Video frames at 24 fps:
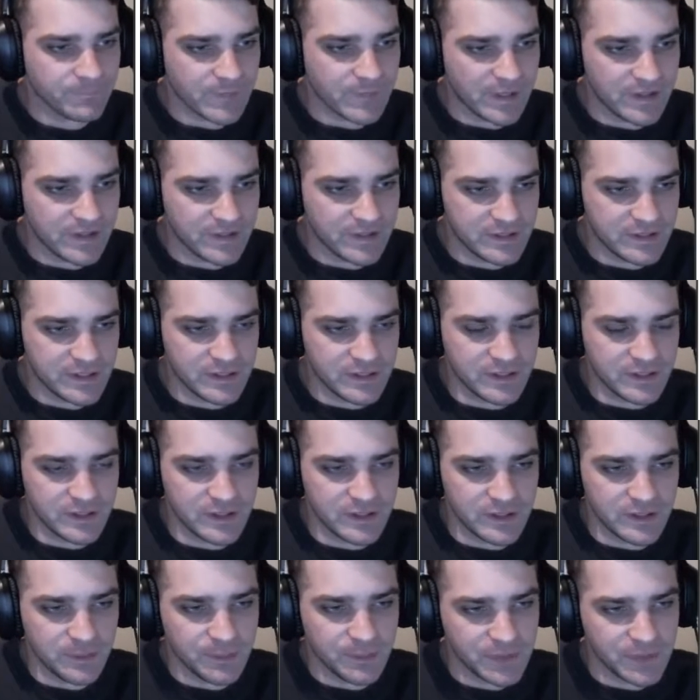This is the
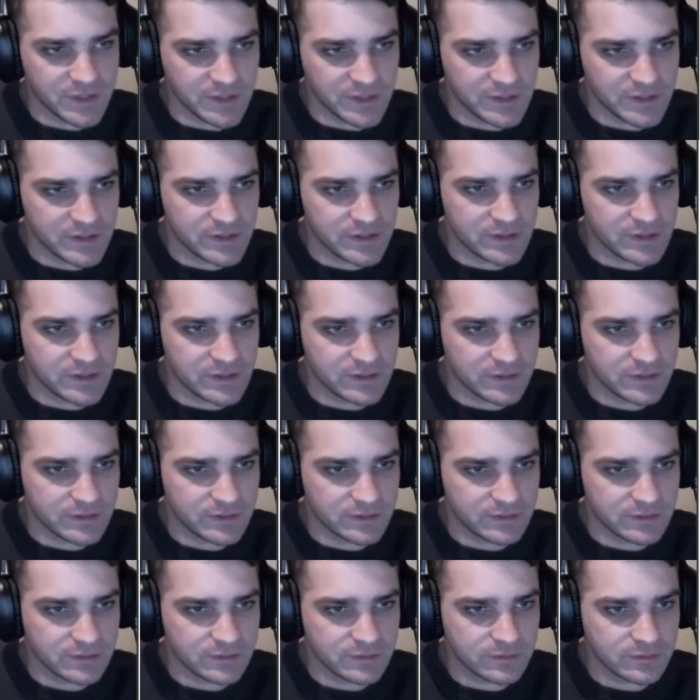simplest
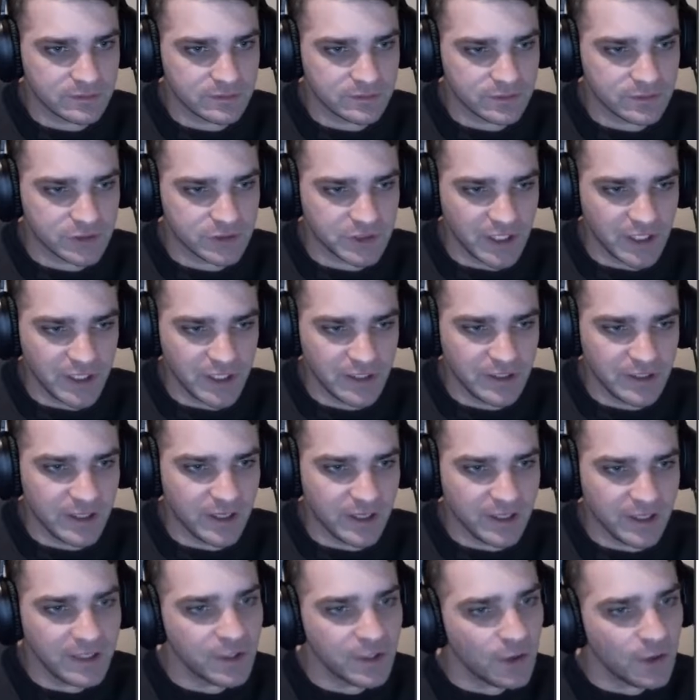shader that
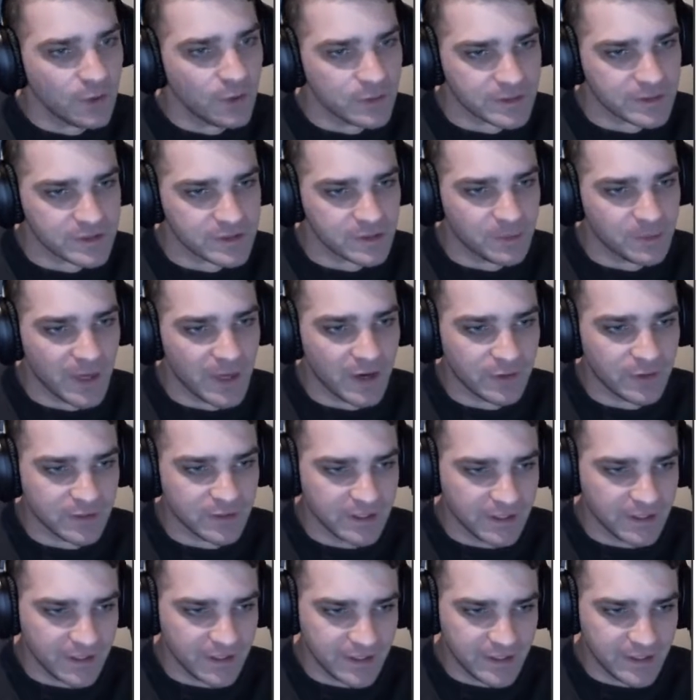he knows.
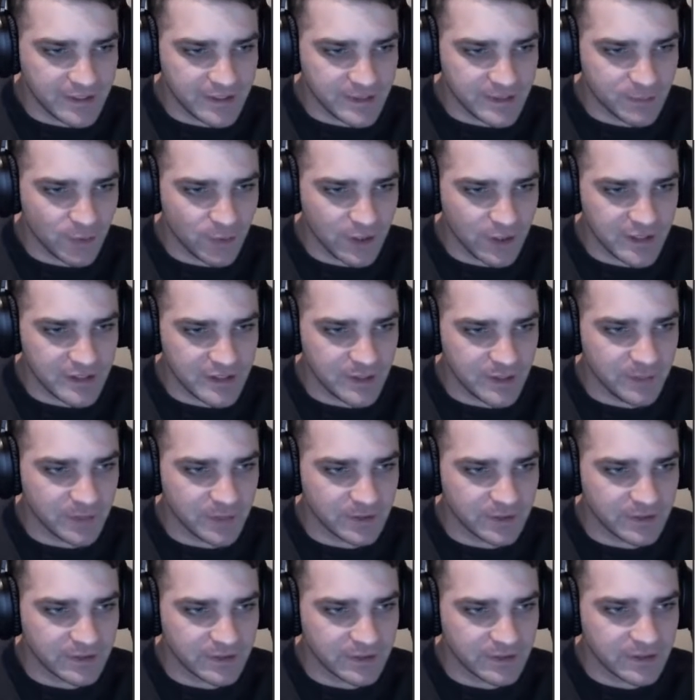Apparently, it is pretty
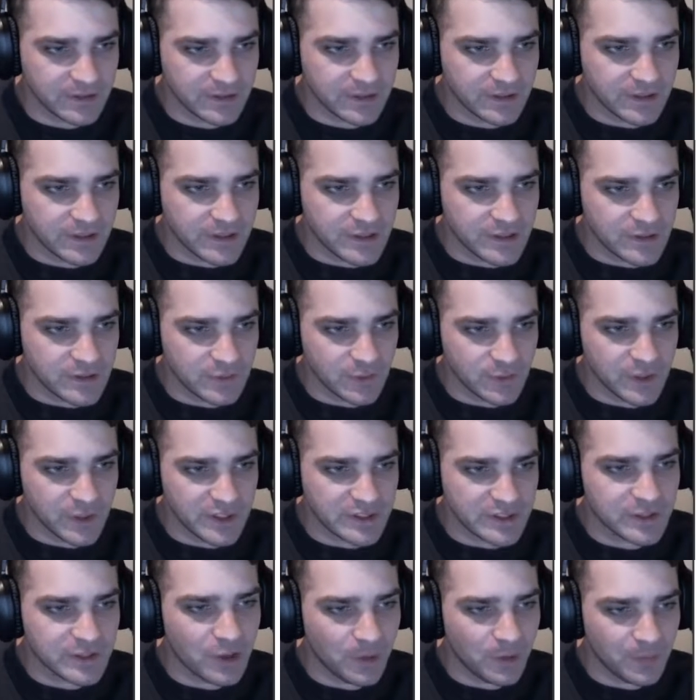simple. So if we
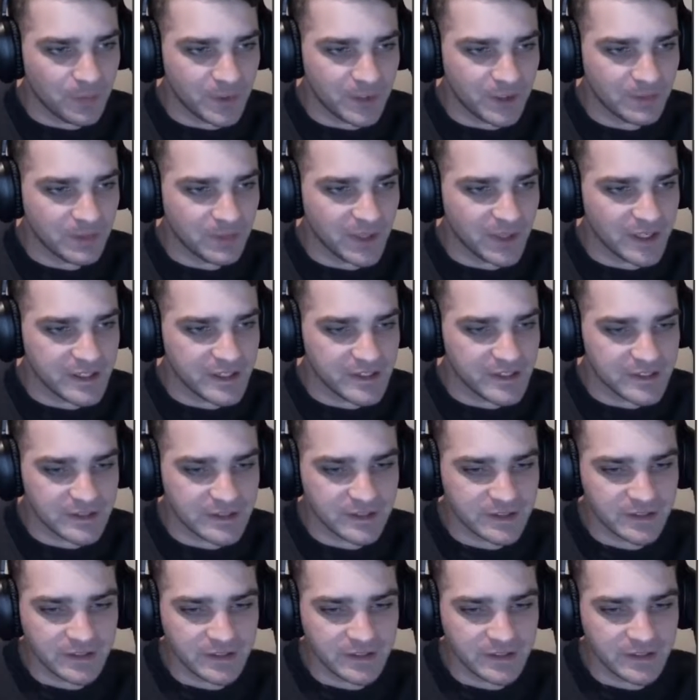just copy and paste